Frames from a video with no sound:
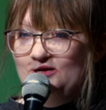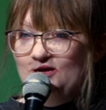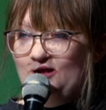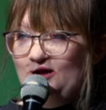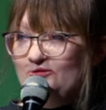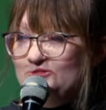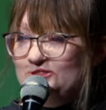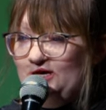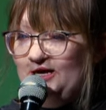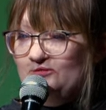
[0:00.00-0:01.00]
And I was
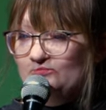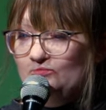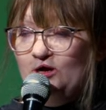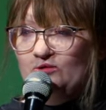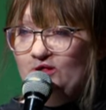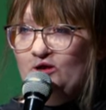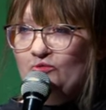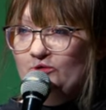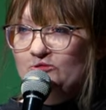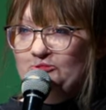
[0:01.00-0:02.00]
like, well
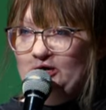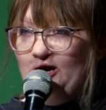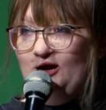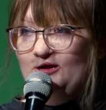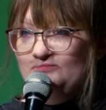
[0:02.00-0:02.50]
then we'll come.